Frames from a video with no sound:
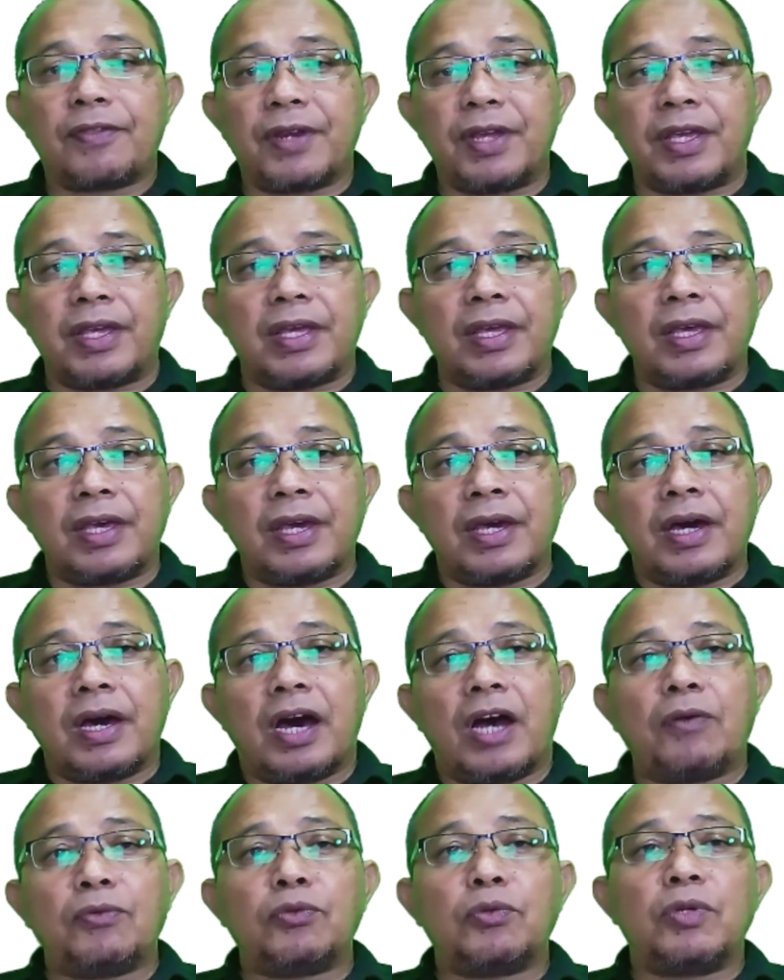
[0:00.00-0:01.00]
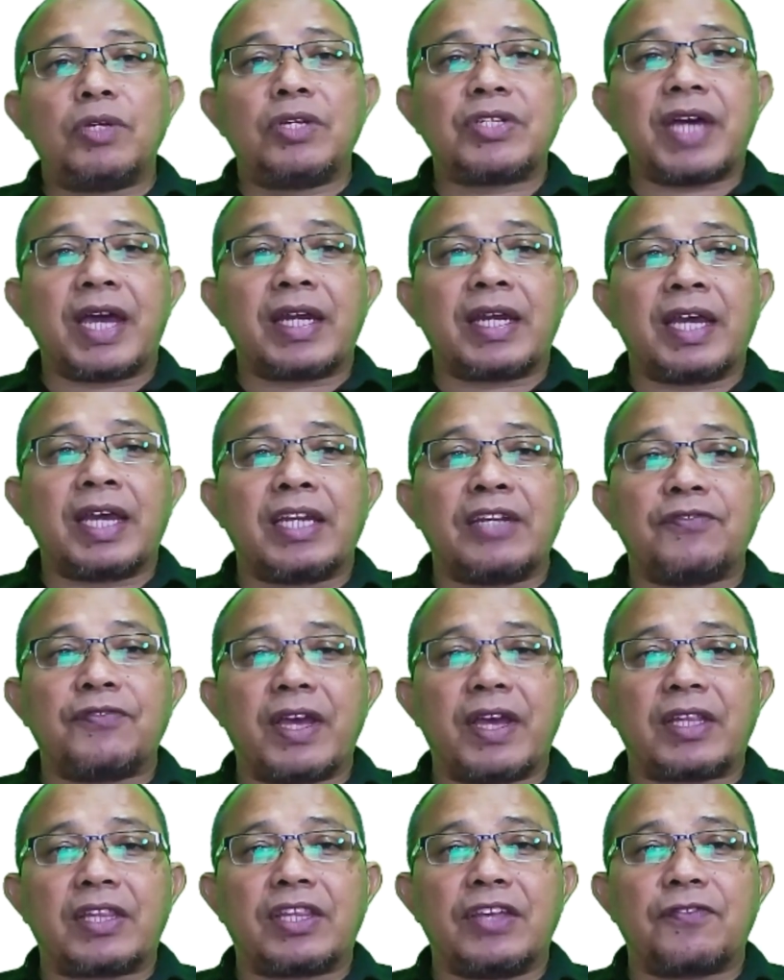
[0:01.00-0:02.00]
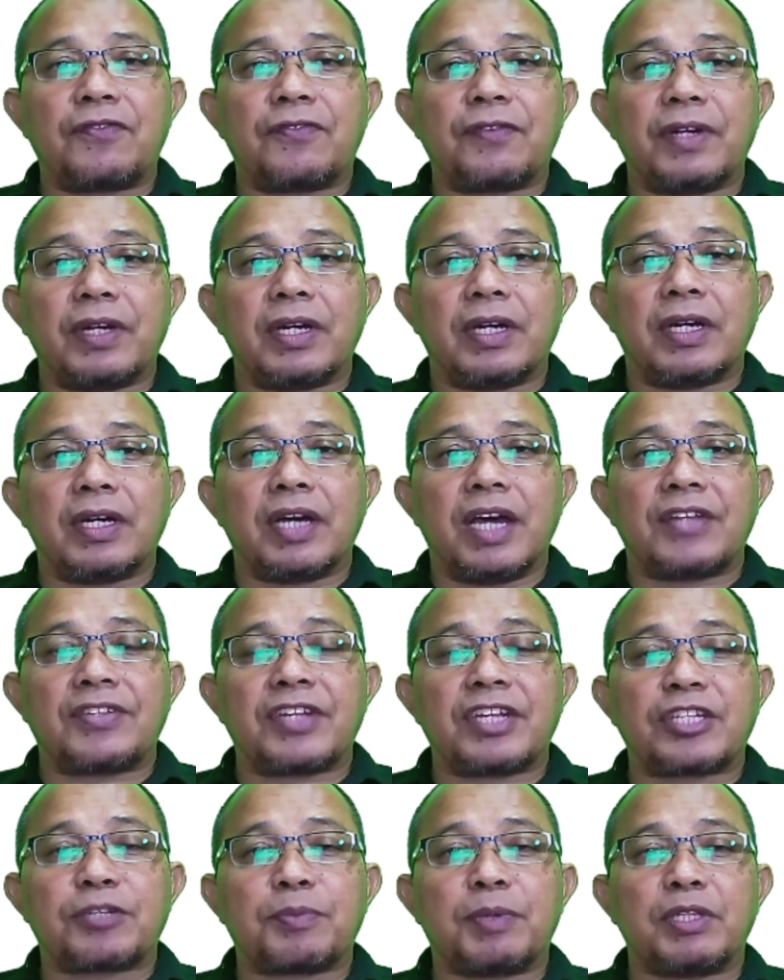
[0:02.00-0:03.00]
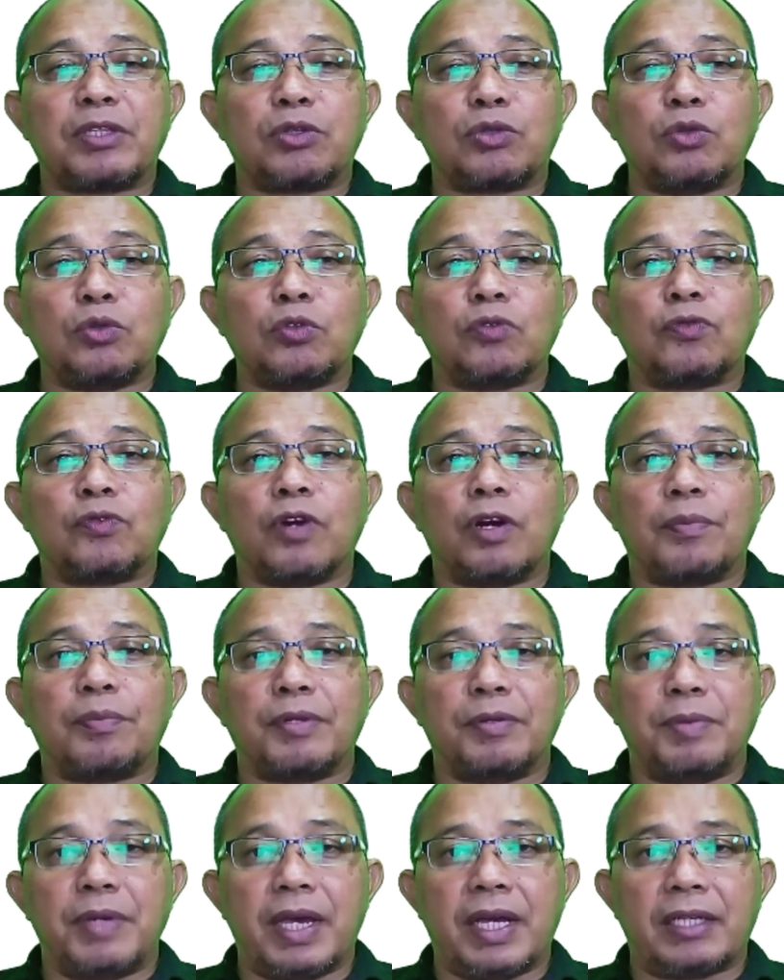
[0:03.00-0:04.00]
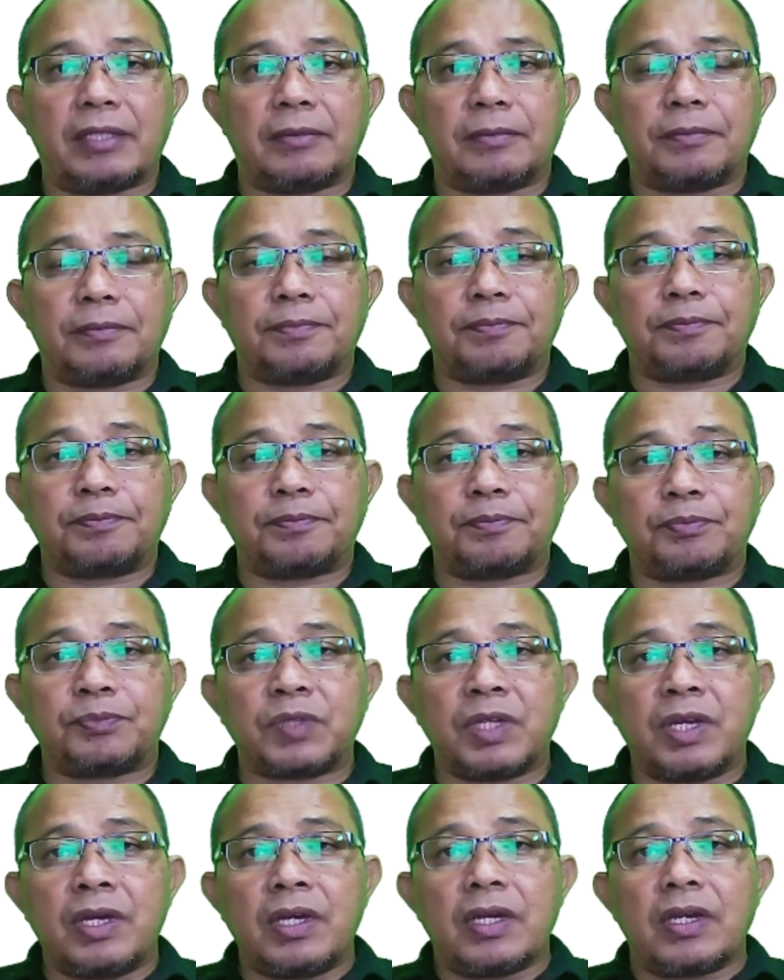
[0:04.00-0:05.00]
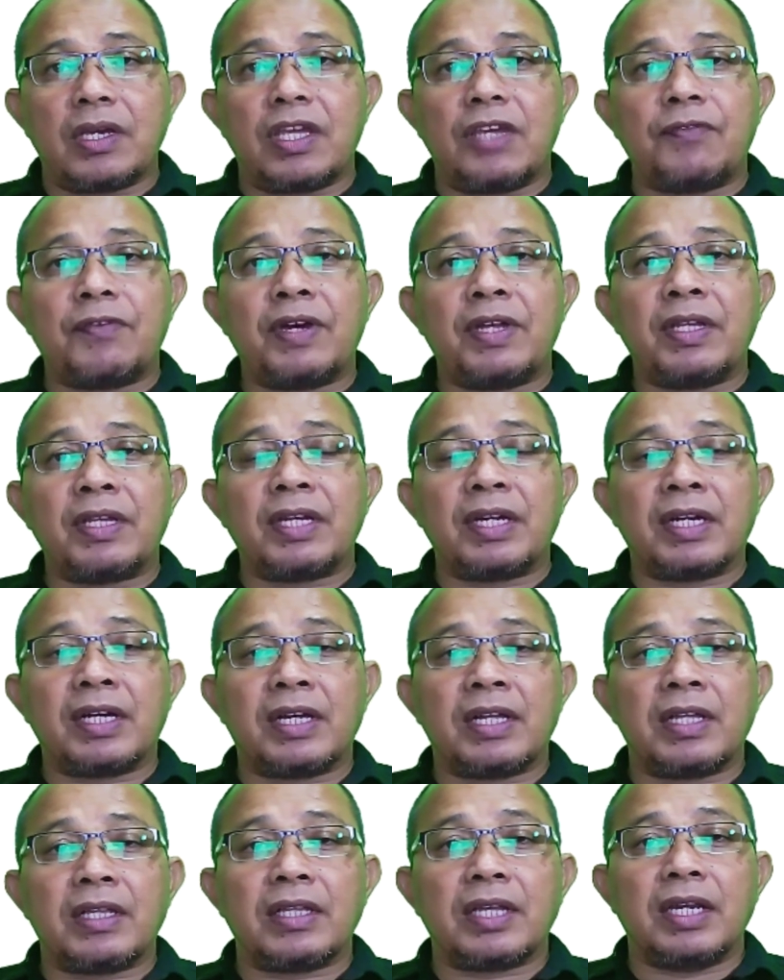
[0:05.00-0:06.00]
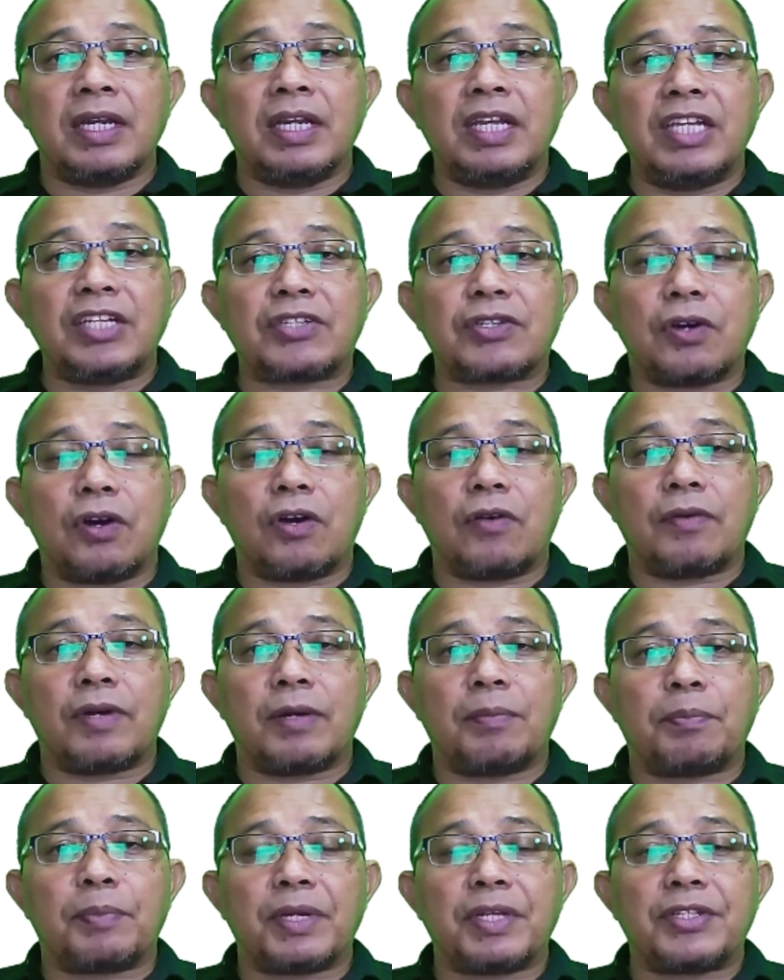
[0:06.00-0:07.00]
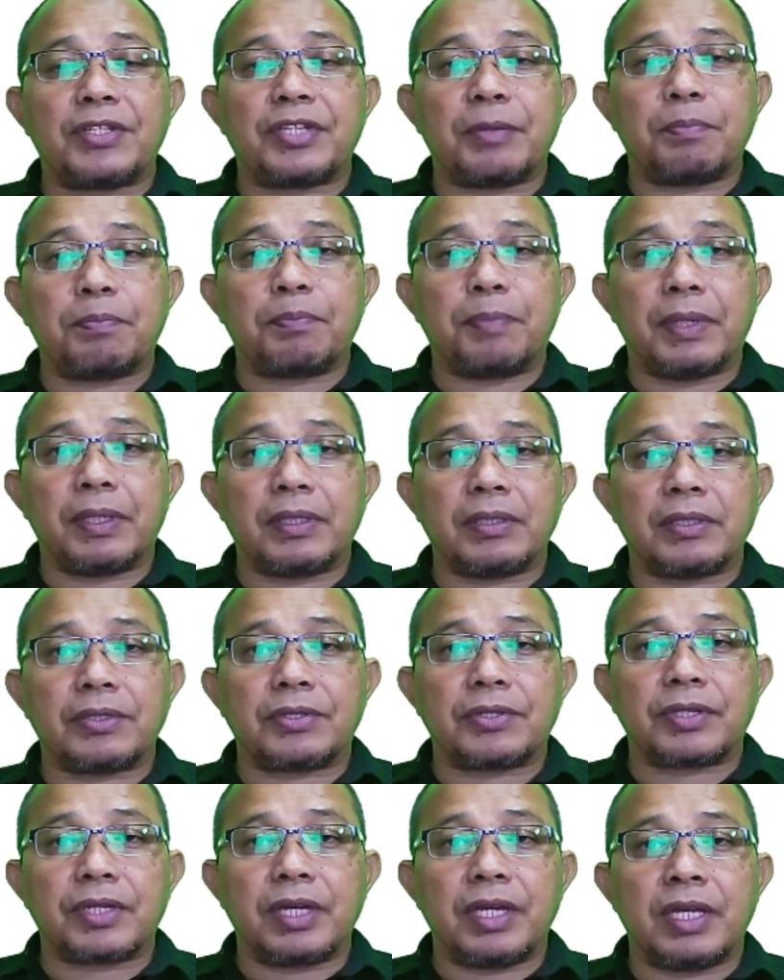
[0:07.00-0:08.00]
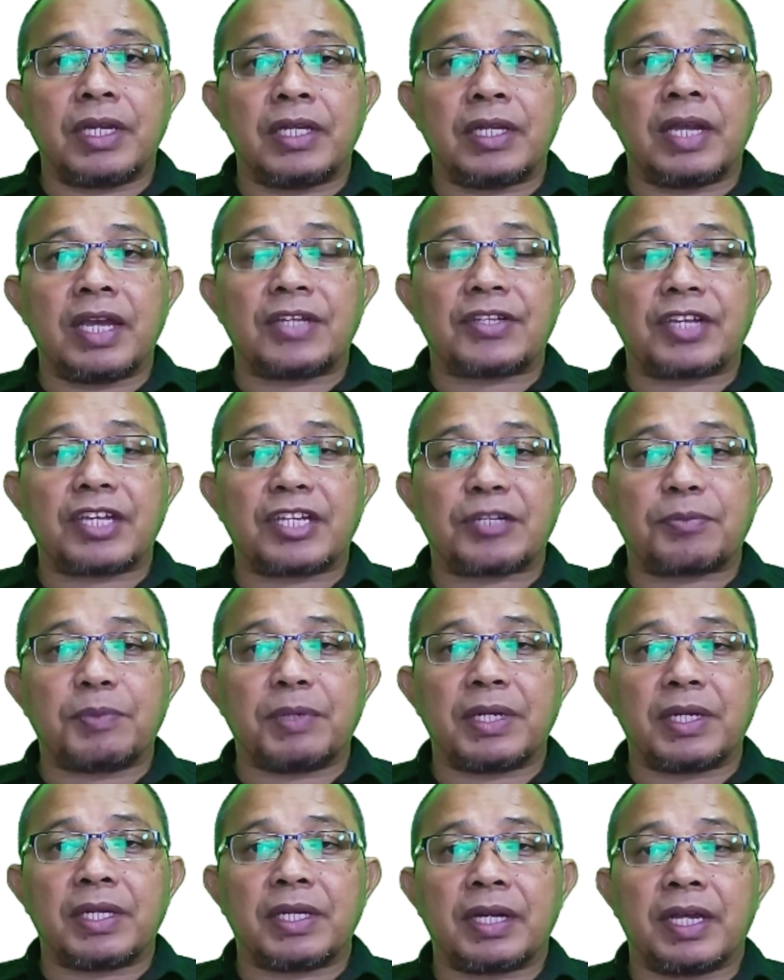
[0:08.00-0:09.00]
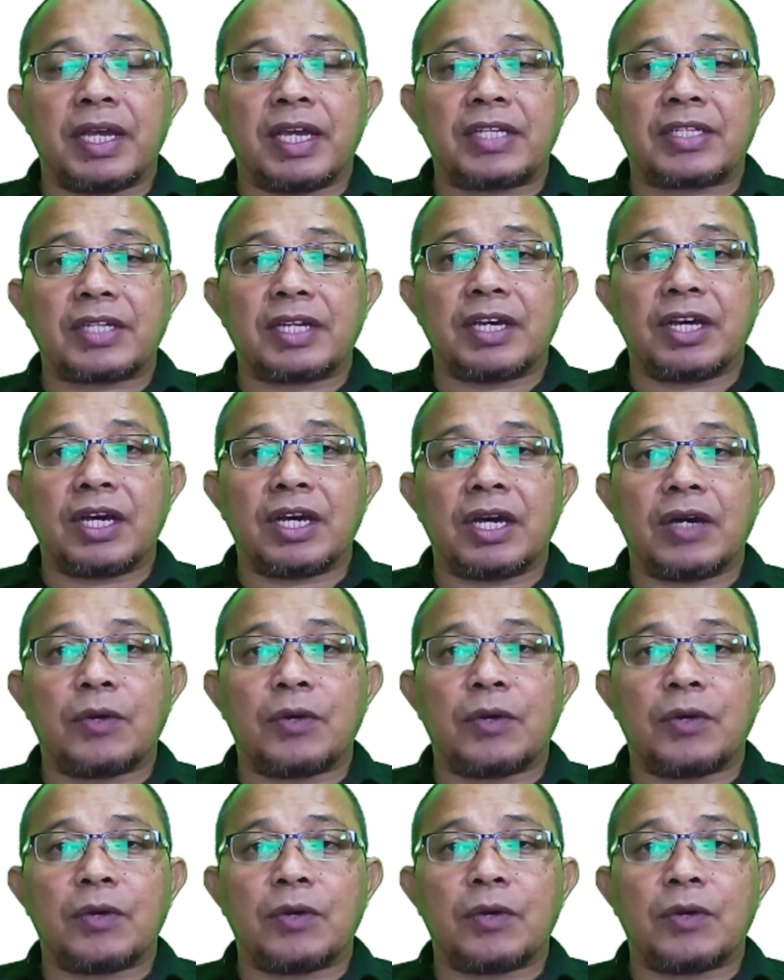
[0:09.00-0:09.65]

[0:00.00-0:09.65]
3. How to design an effective assessment tool for PBL. Given the list of principles in assessment as